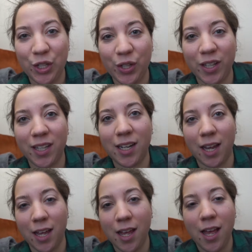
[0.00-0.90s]

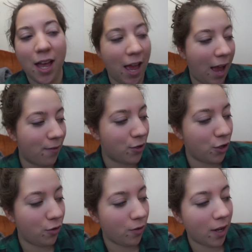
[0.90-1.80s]
Good
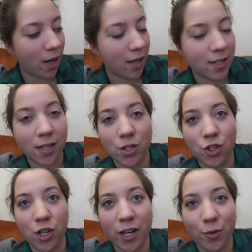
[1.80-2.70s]
afternoon, guys. It's
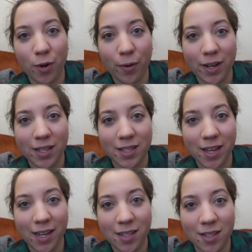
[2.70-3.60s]
January
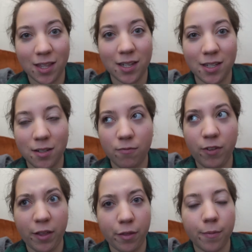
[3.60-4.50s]
6th,
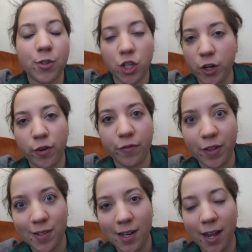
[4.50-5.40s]
5th. It's January
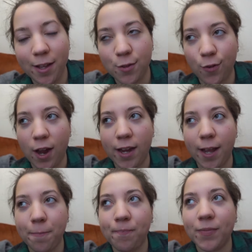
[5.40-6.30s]
5th today. It's
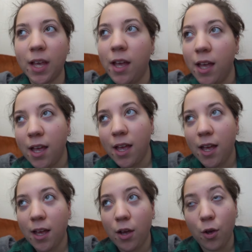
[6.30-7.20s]
Friday.
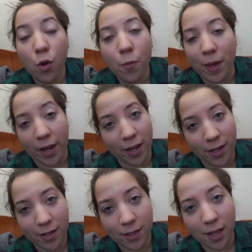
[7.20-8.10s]
Oh man,
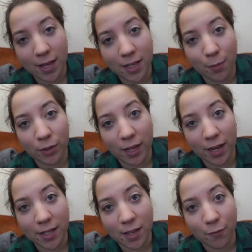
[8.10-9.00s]
the last couple
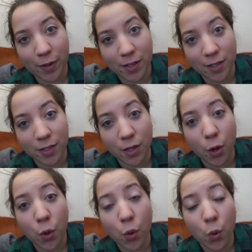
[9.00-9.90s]
days have been
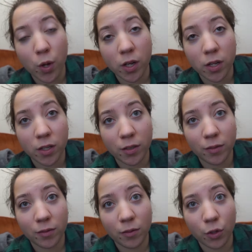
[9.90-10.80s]
so
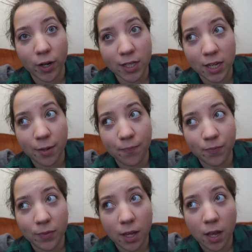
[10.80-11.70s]
crazy.
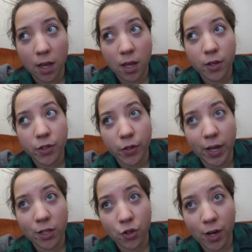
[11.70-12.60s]
So
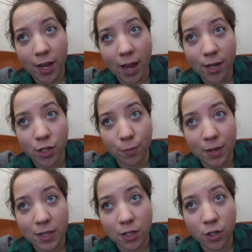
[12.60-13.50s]
yesterday I took
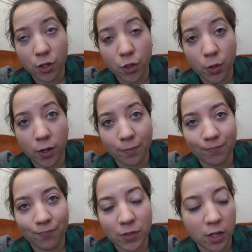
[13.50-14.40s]
my sister to her,
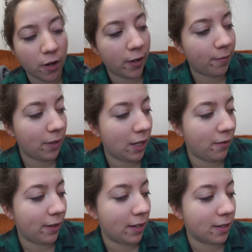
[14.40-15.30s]
sorry,
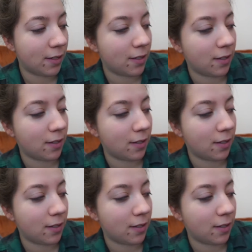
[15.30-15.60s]
Evie is,